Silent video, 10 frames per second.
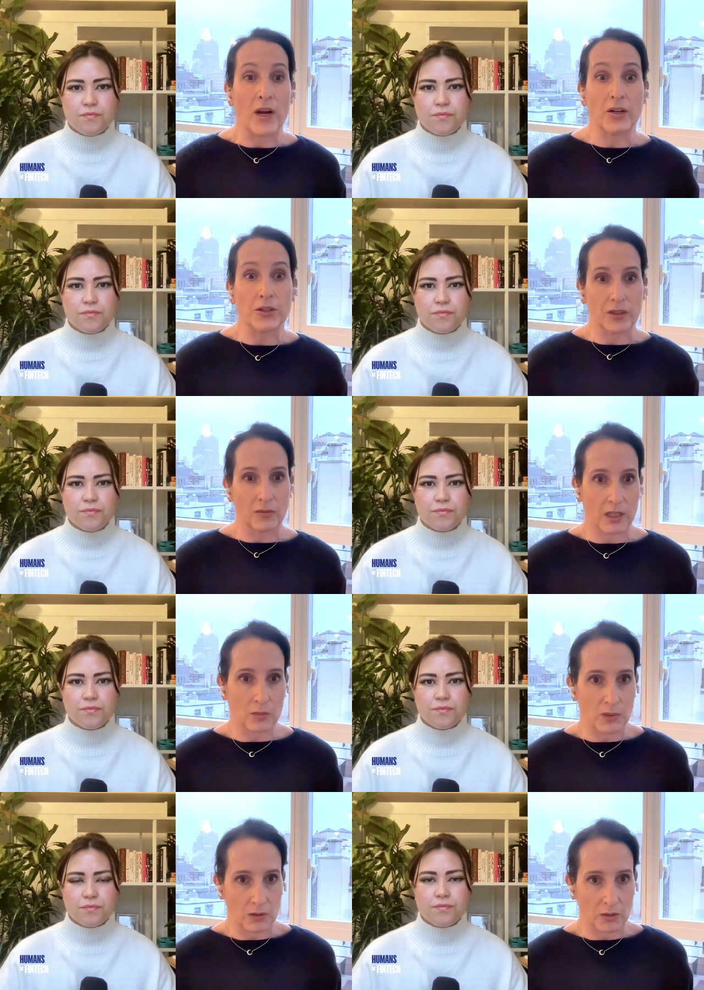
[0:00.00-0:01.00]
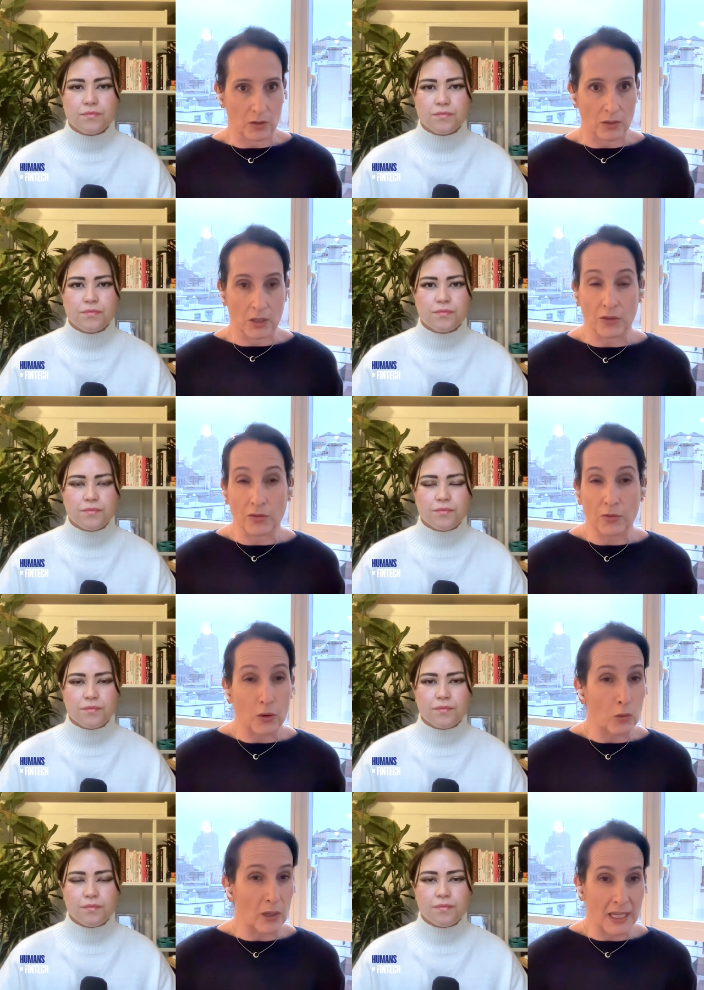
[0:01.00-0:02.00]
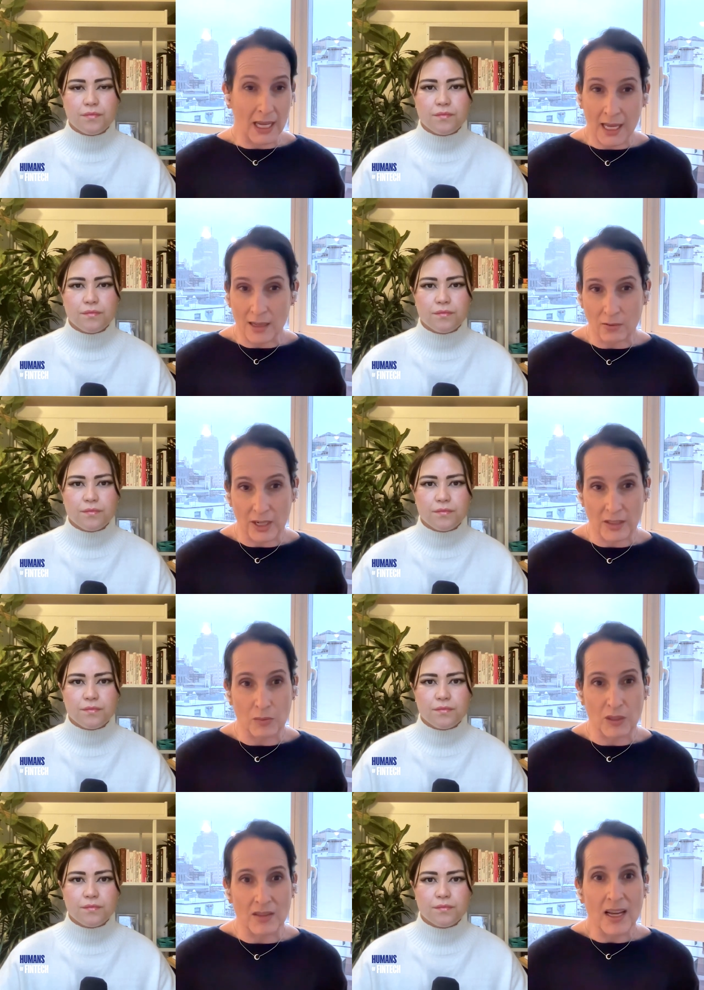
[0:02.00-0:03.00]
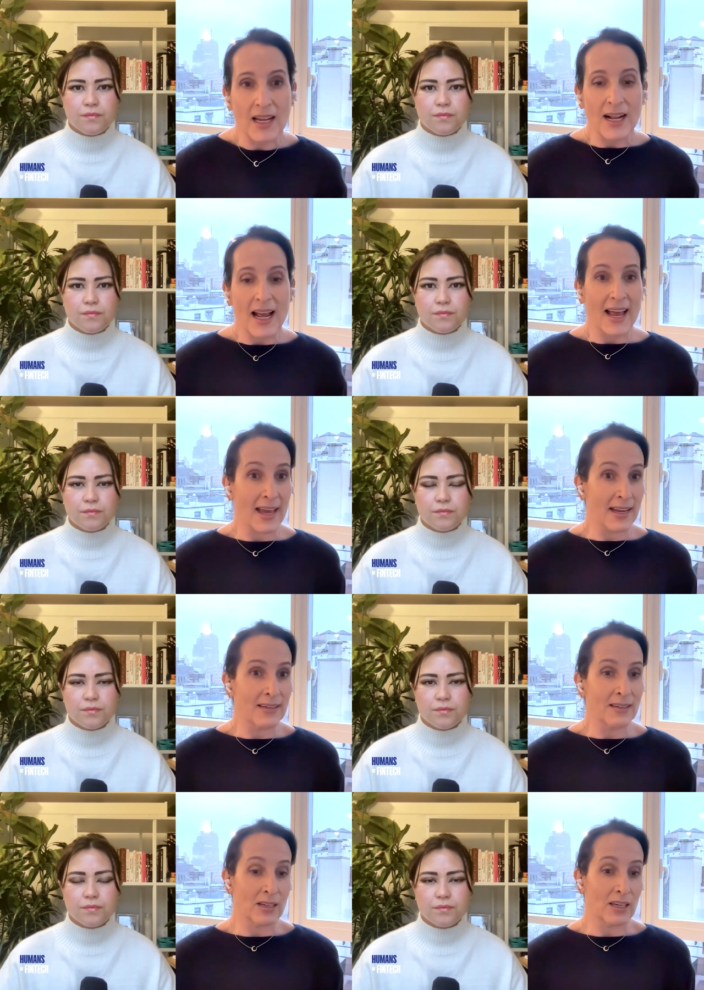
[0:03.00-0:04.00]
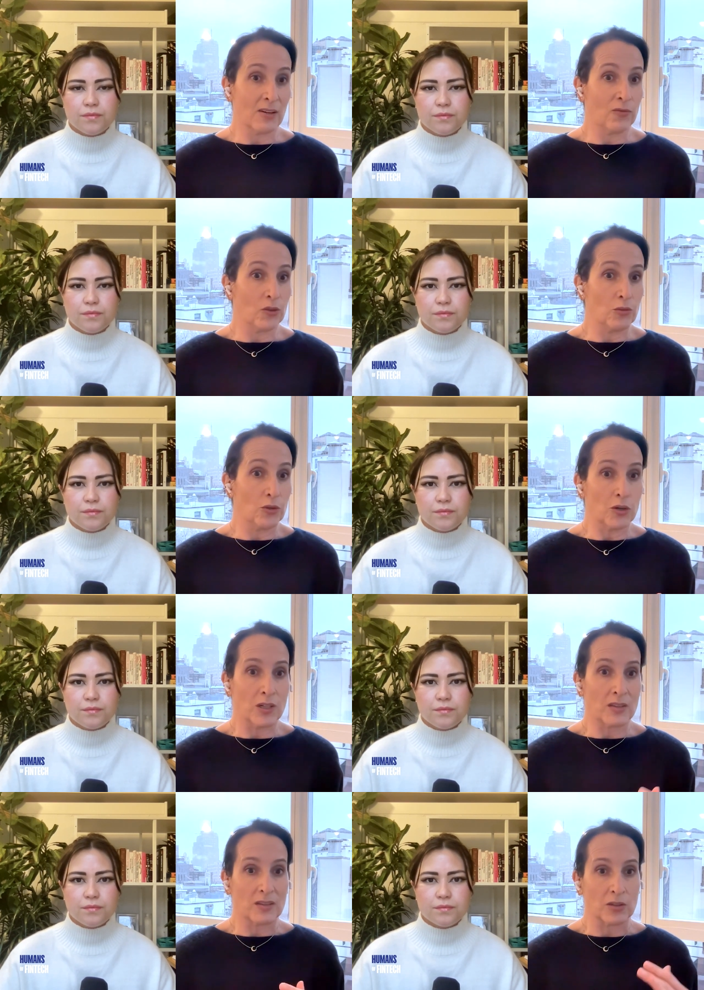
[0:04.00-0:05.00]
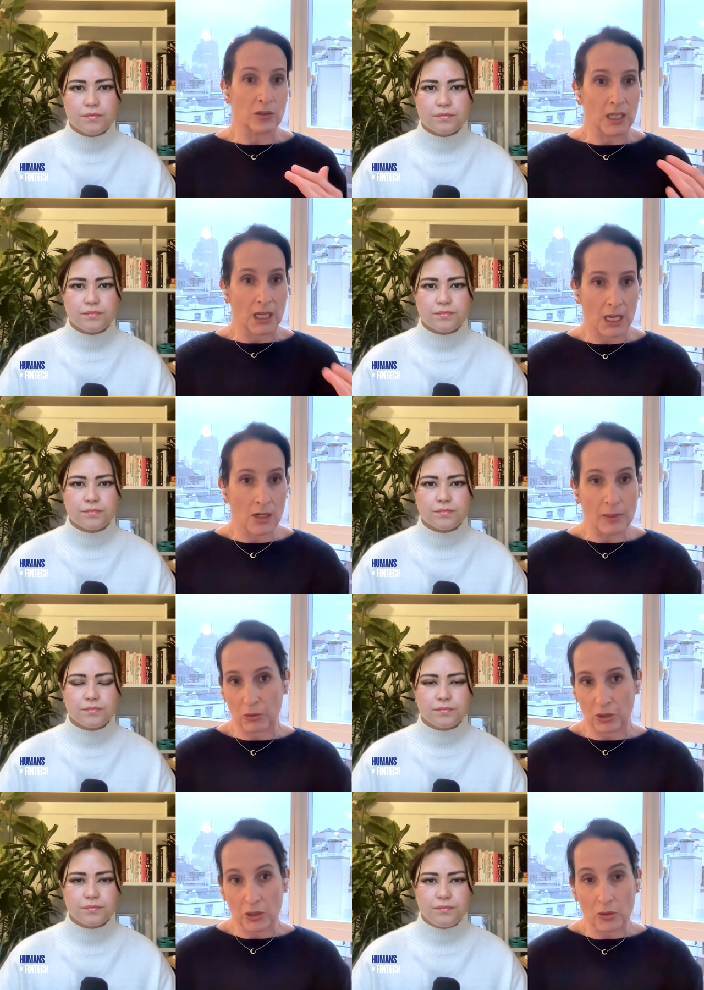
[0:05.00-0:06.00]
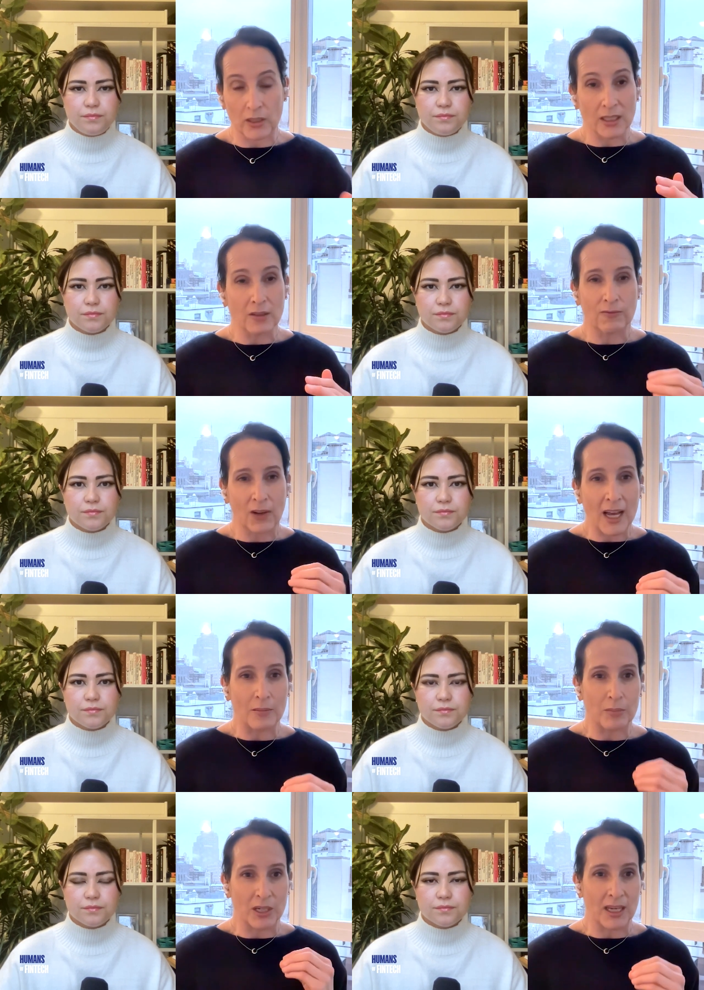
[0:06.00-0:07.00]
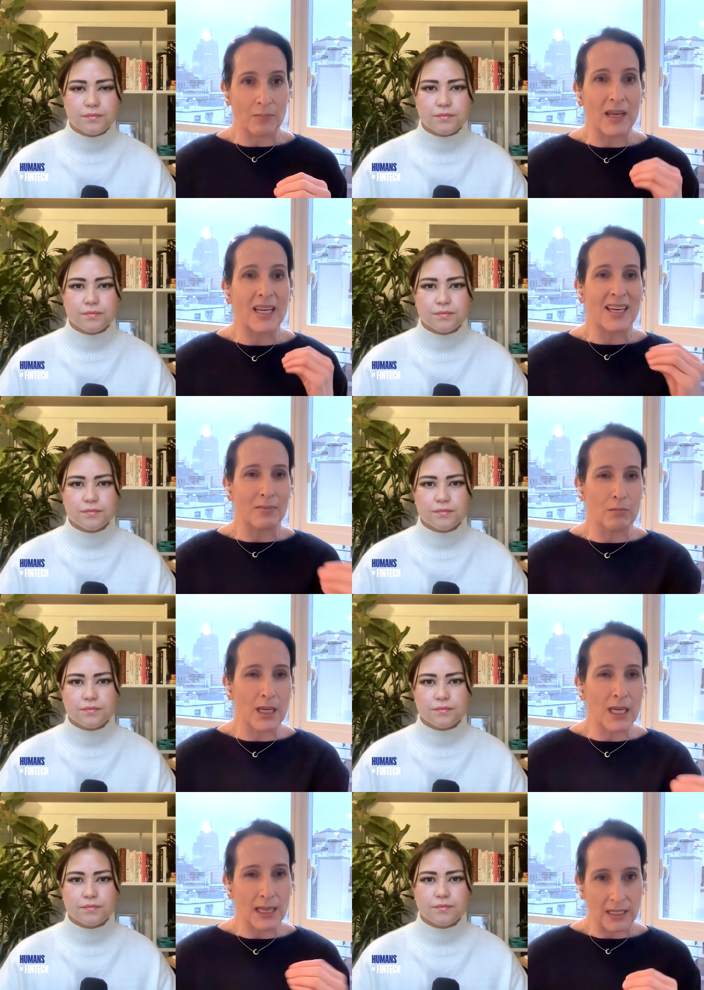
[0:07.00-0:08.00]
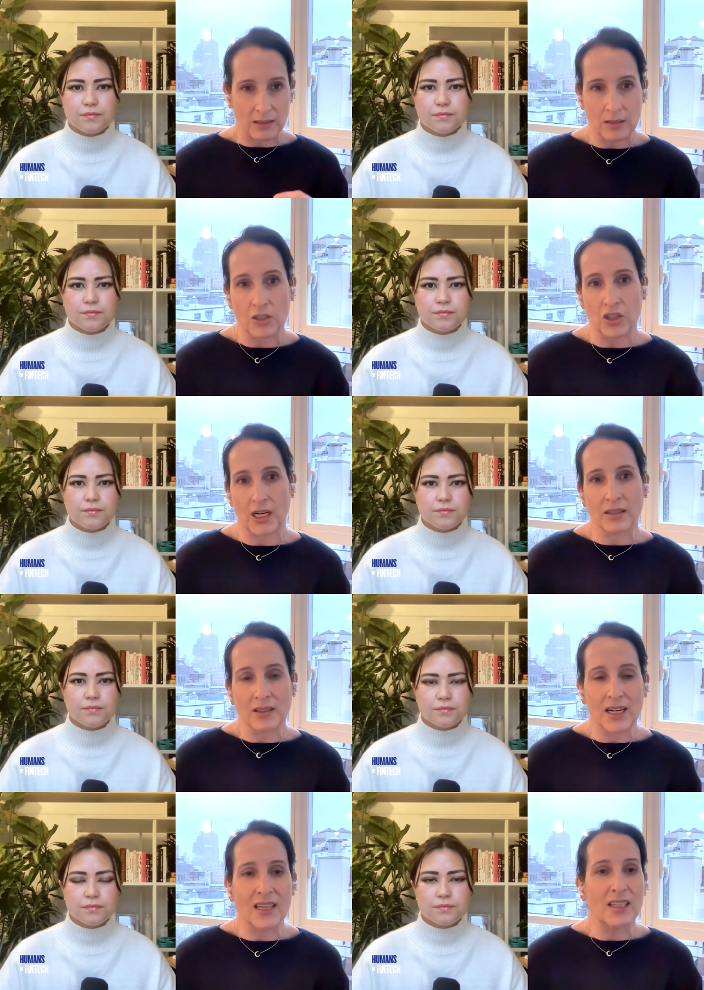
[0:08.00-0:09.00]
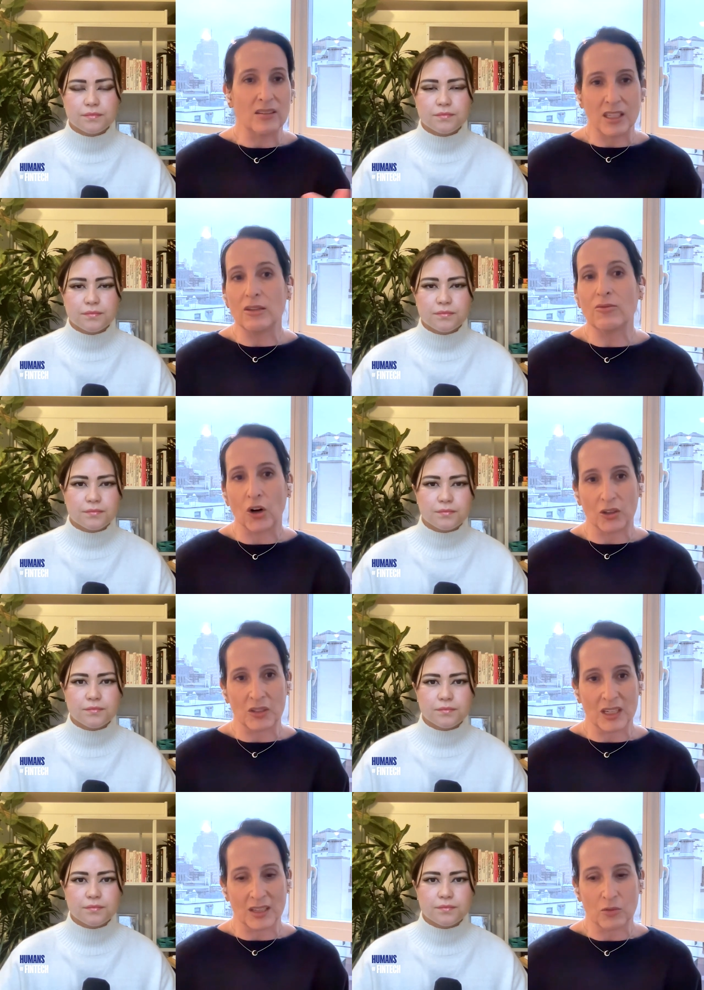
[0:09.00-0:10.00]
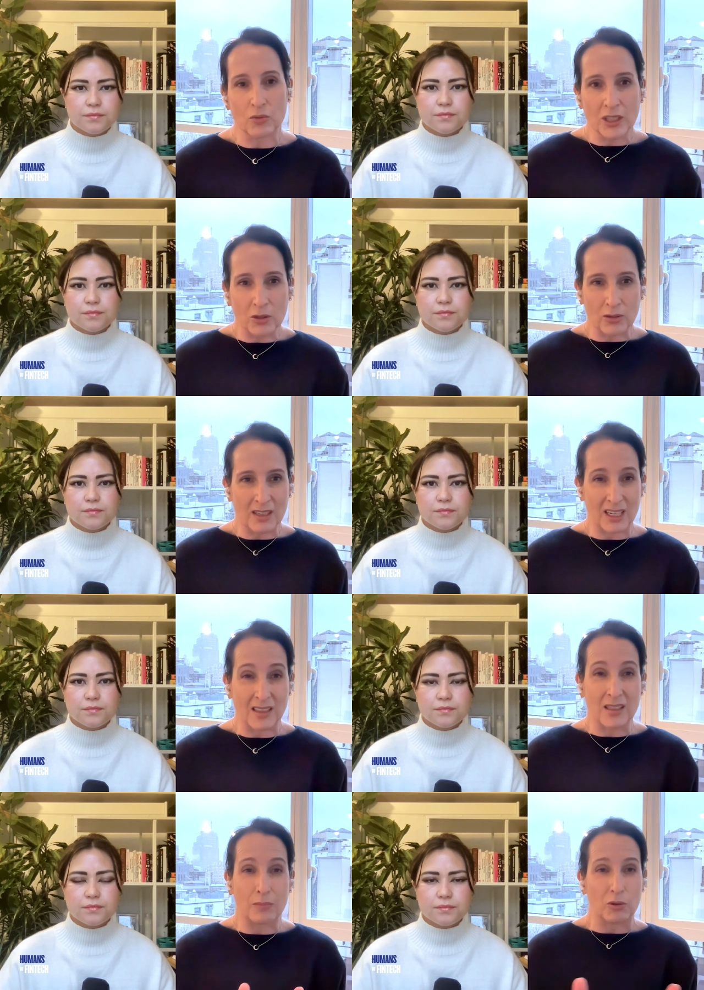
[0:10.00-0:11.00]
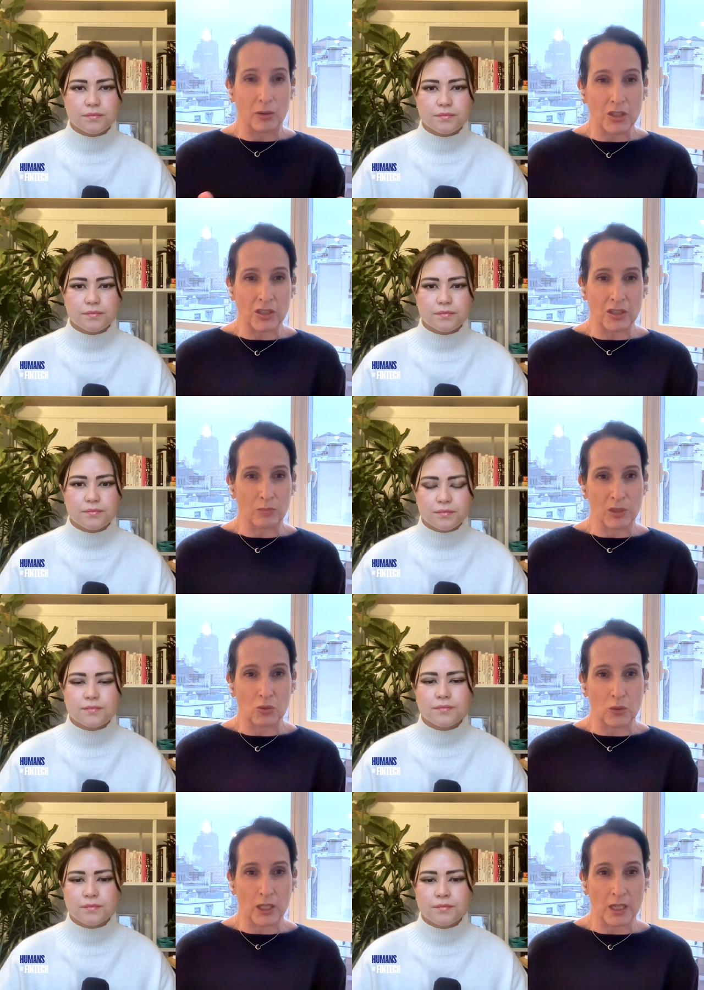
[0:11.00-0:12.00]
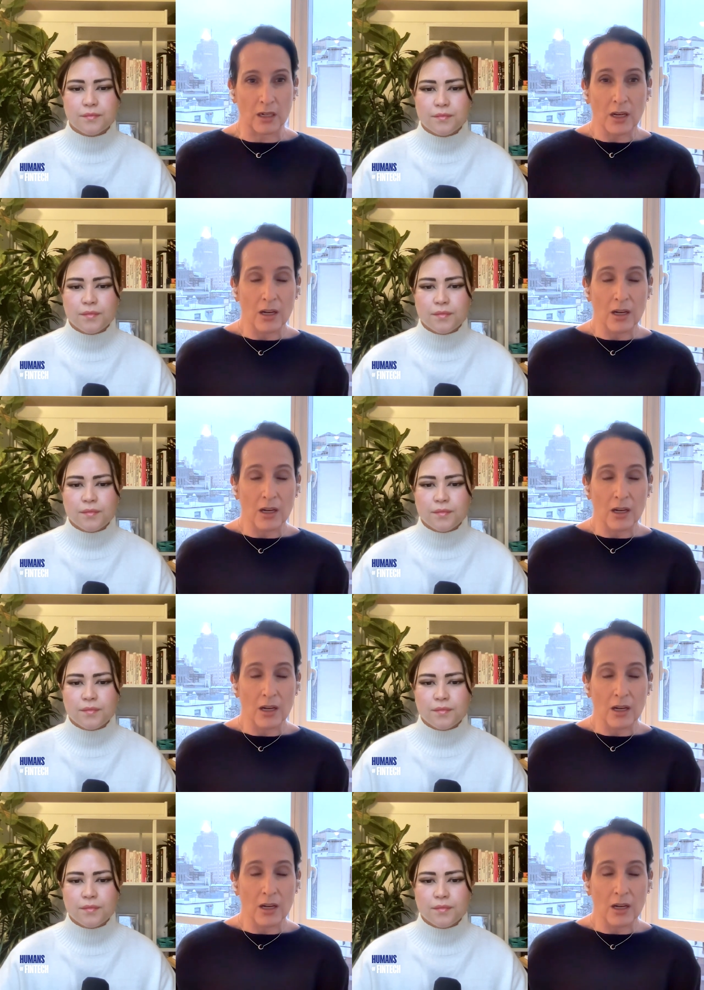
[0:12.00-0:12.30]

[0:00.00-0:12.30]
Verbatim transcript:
Speaker 1: where your investments are going, your 401k investments. And if you don't necessarily care about where they're going, that's fine. But again, making making that decision. And today the default is really creating that separation between